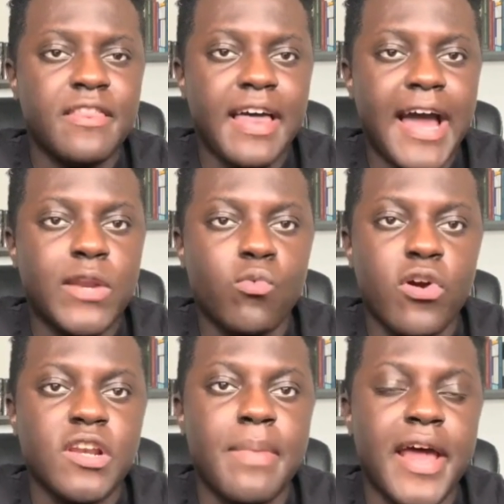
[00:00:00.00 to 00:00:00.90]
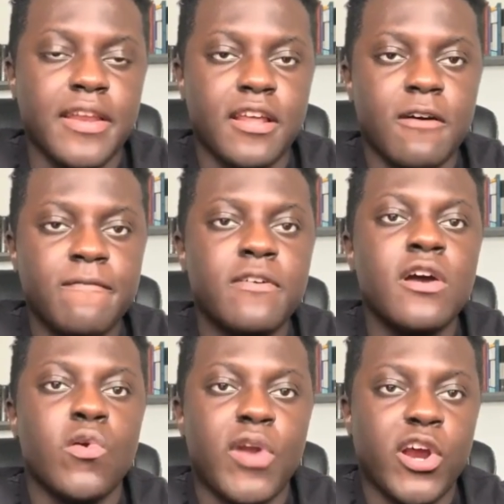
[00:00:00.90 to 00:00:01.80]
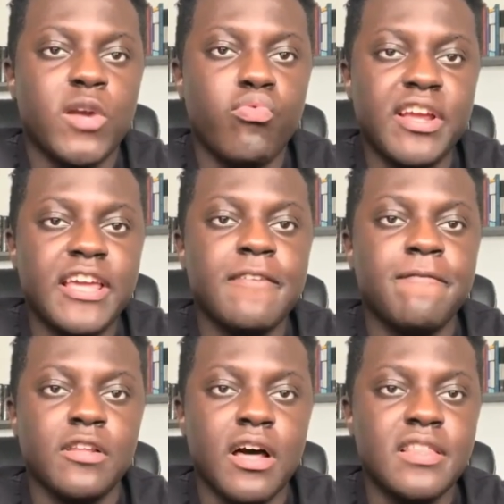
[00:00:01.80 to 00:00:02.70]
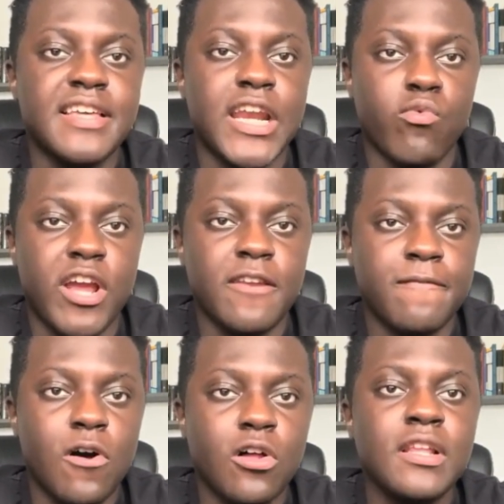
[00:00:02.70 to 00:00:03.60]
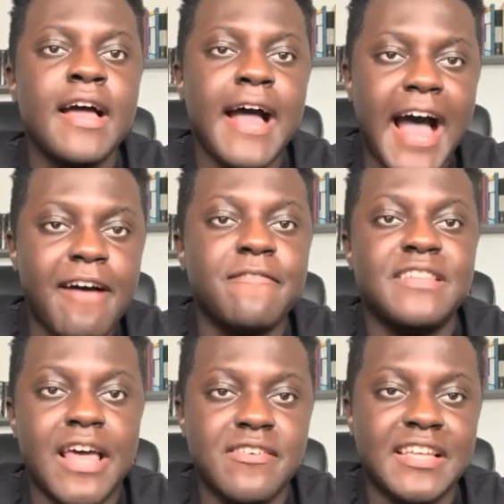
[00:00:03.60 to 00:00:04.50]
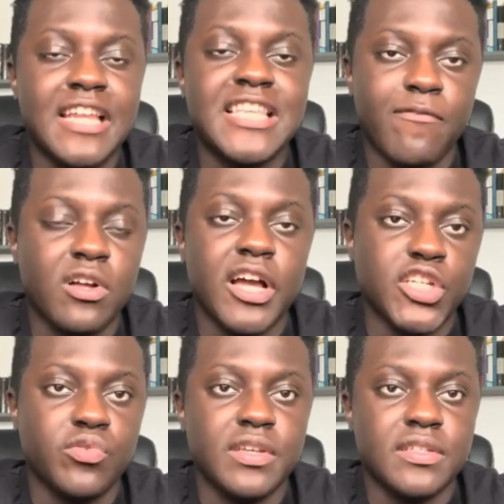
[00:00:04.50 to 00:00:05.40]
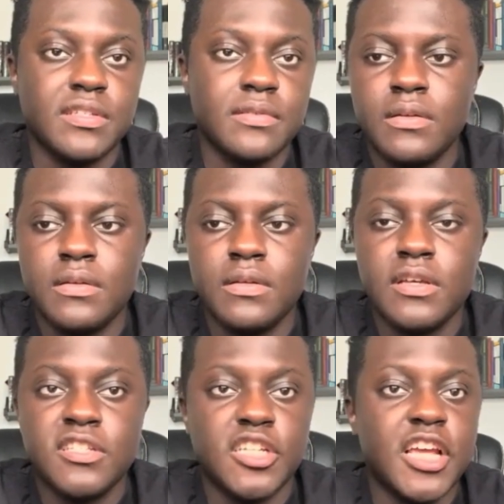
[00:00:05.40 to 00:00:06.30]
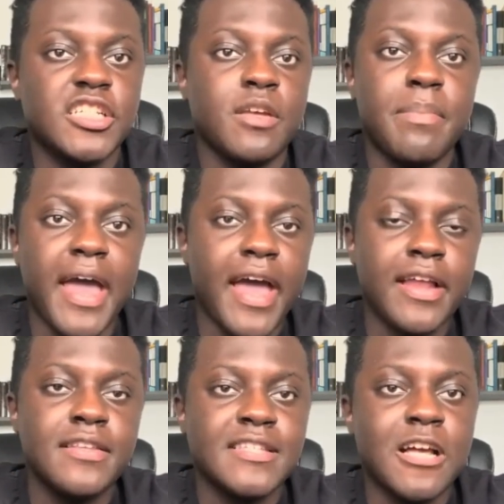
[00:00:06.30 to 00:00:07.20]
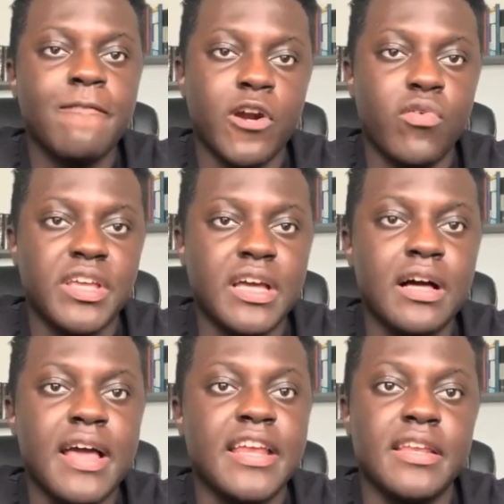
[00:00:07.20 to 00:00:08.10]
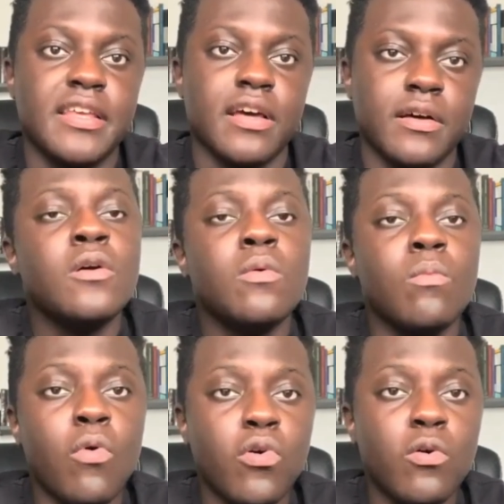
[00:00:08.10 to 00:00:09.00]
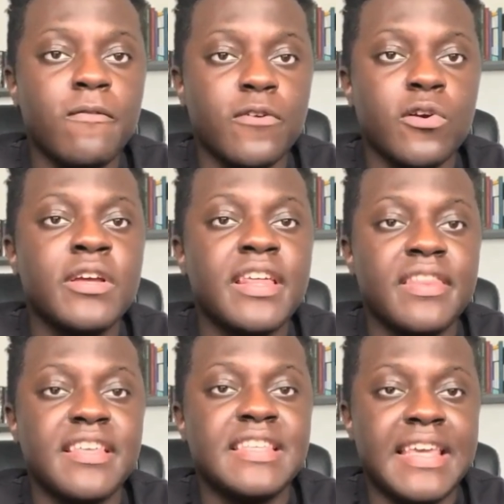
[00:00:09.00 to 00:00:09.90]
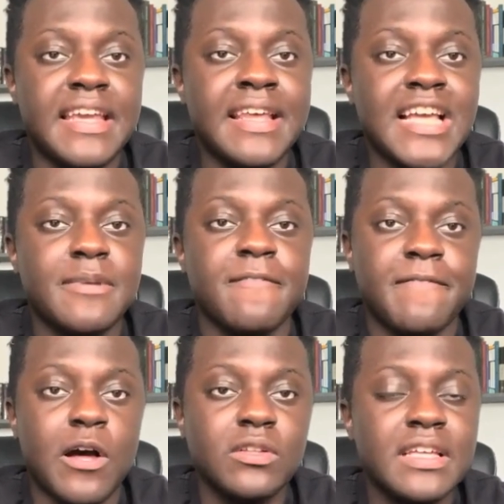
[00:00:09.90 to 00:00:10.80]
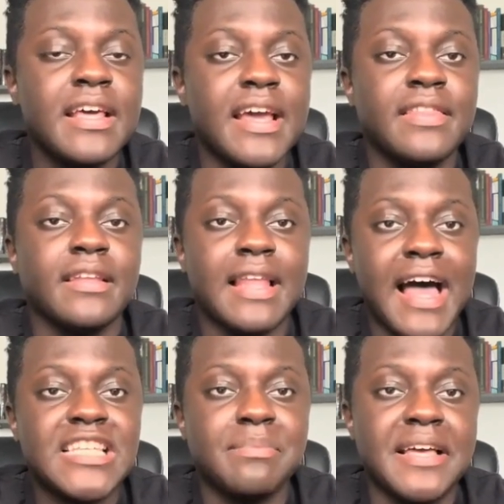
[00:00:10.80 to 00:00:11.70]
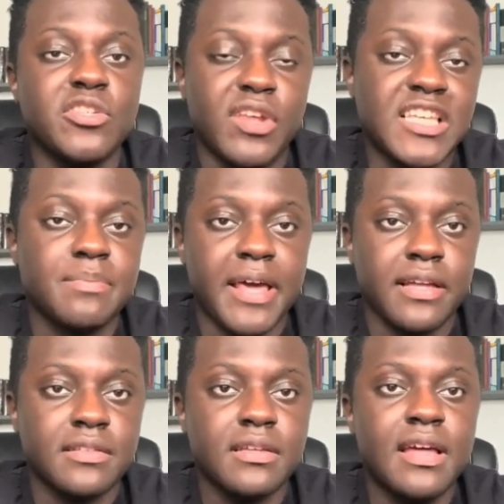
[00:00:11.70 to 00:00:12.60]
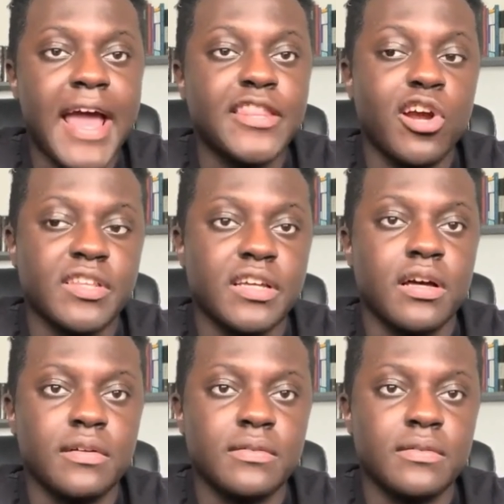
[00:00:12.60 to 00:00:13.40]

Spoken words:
that weren't bad enough, record-breaking floods and rainfall have devastated several countries, such as Japan, South Korea, and India. Moreover, this heat has been felt in the last place you'd expect, Antarctica,